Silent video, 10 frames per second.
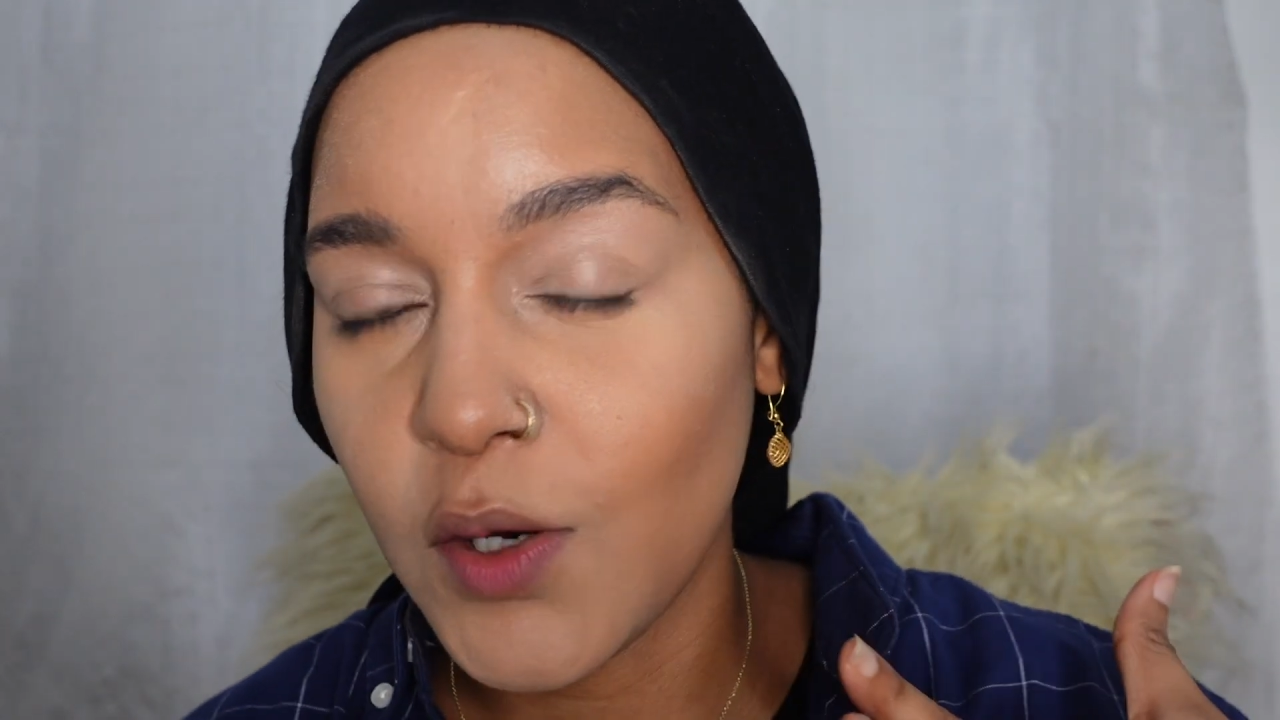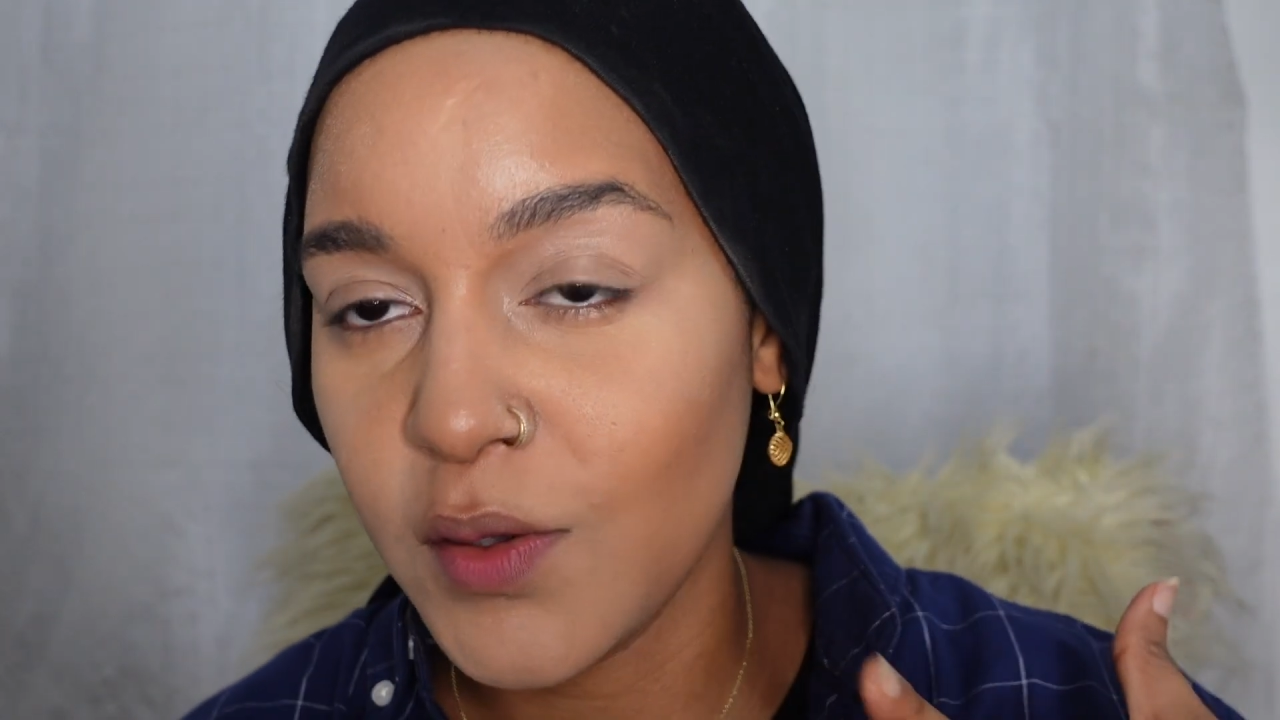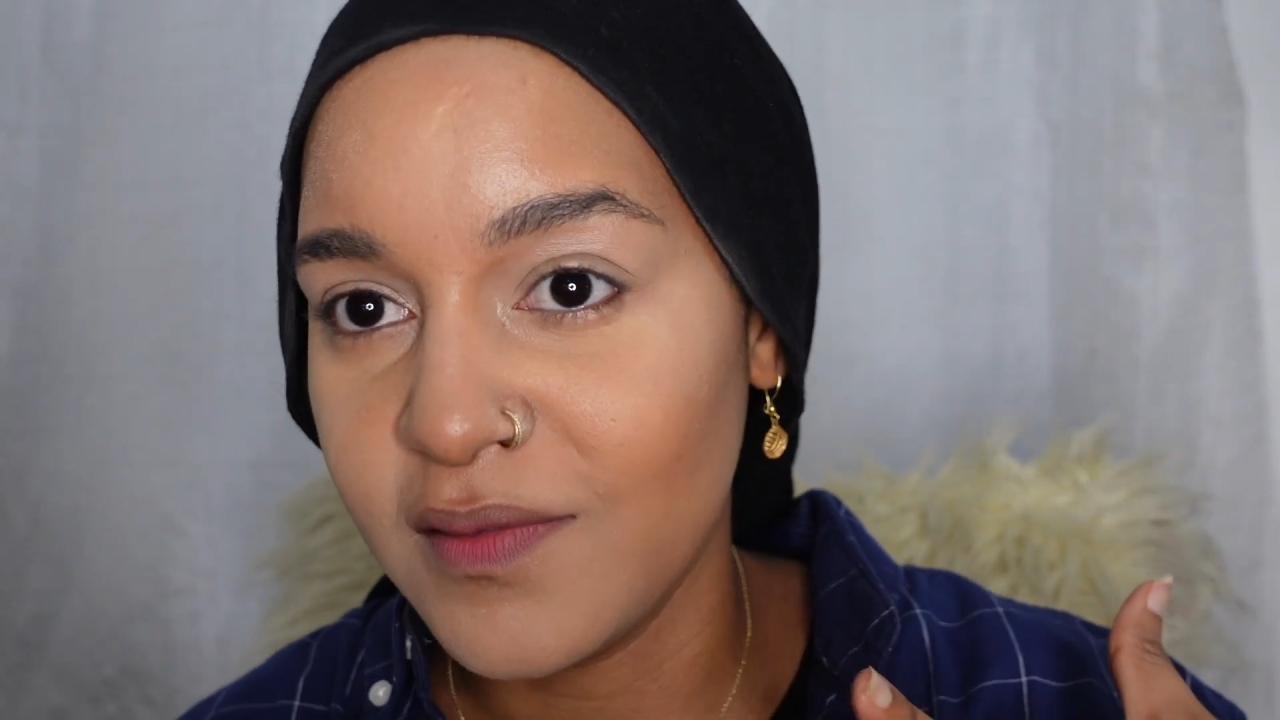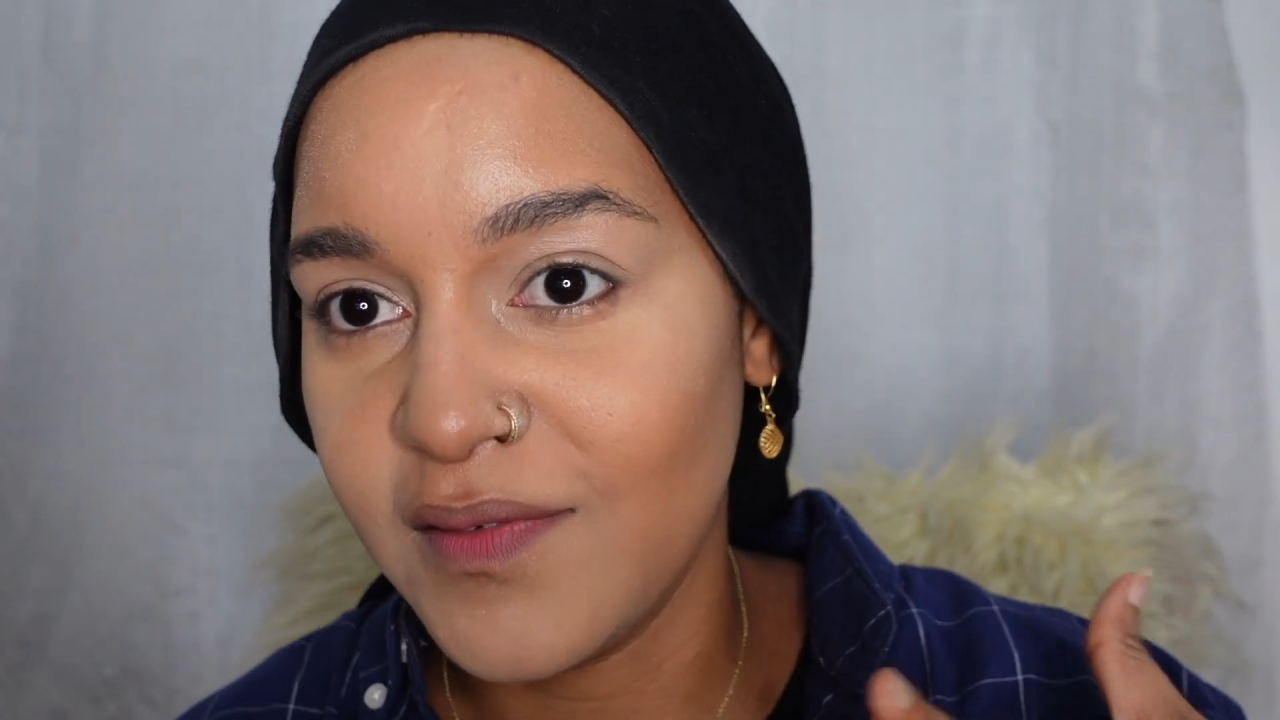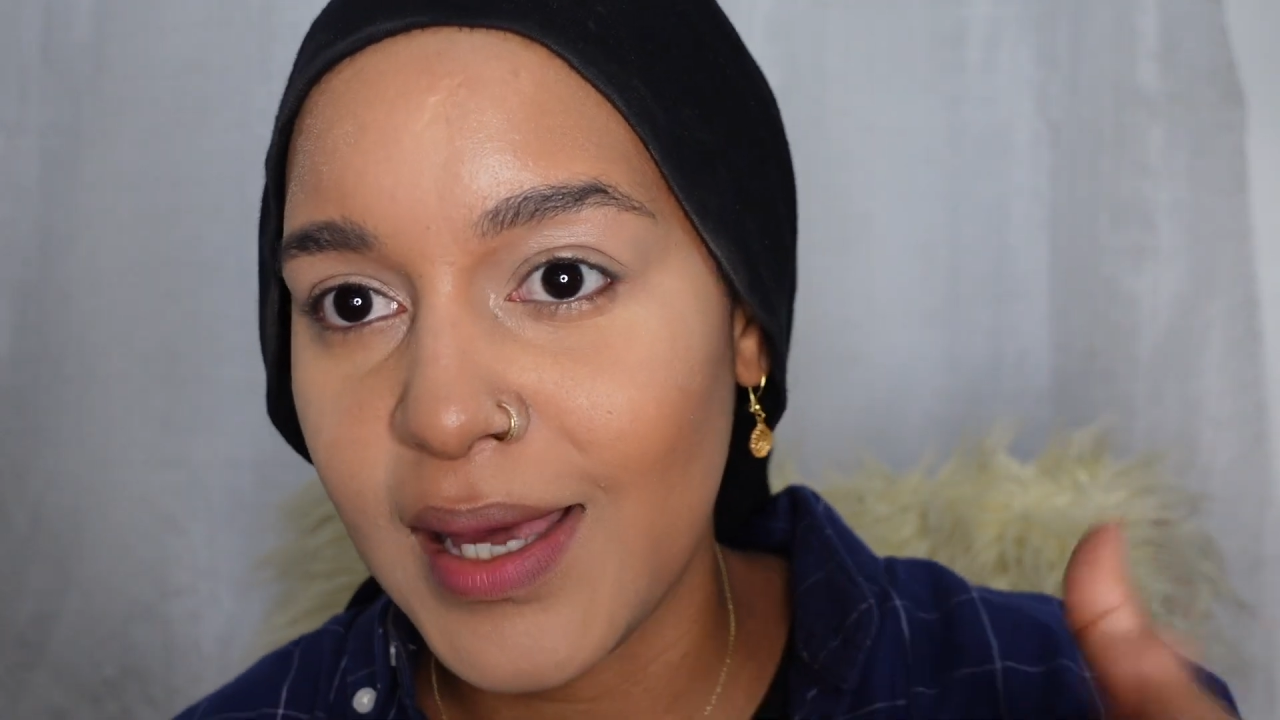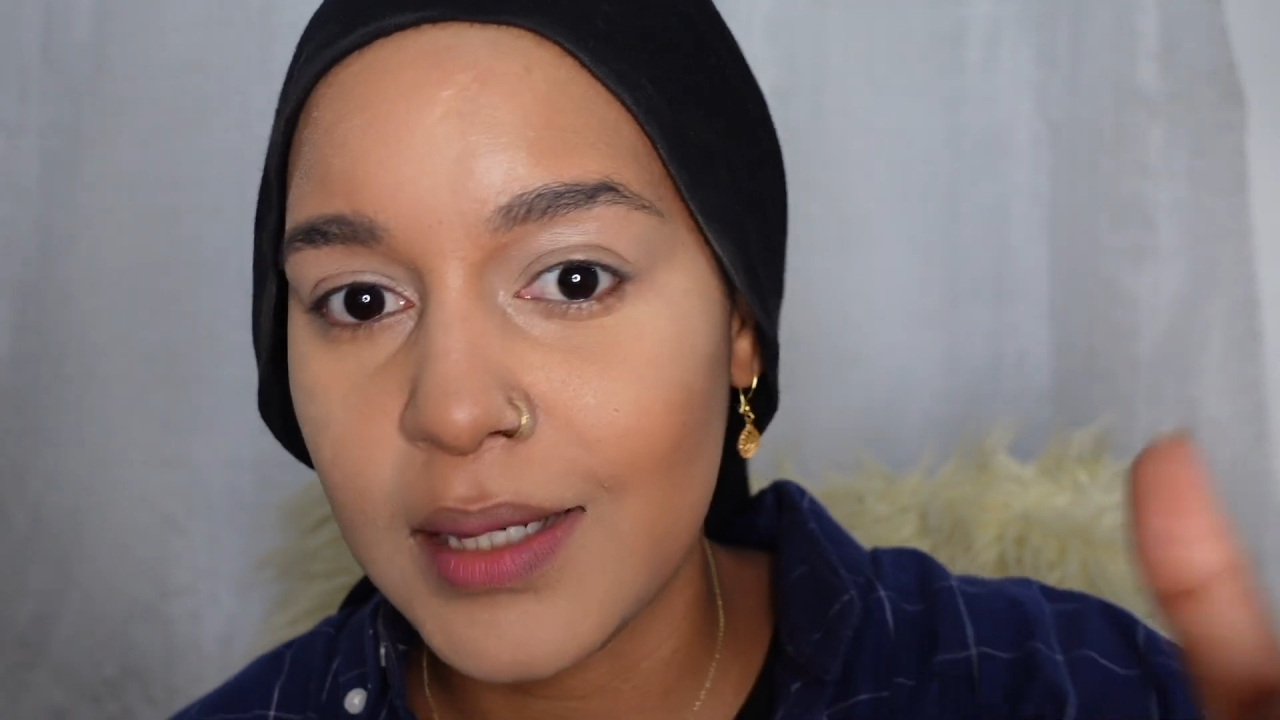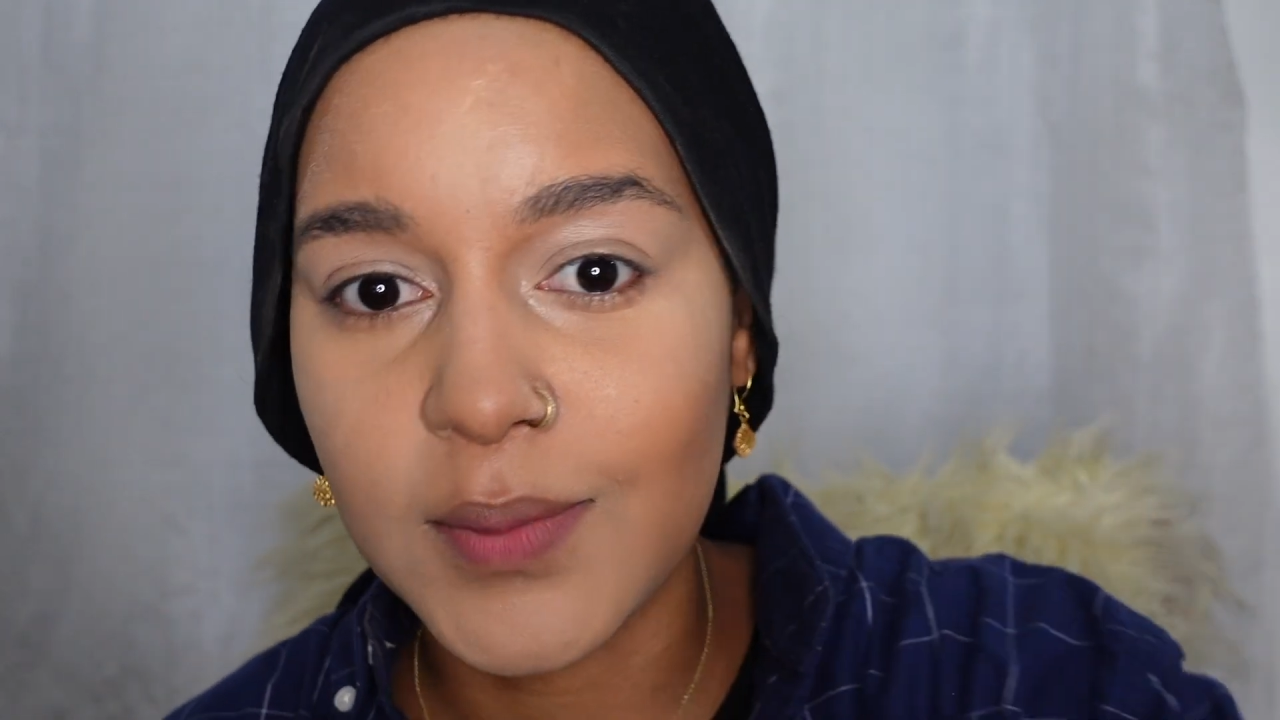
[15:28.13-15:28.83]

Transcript: on the fan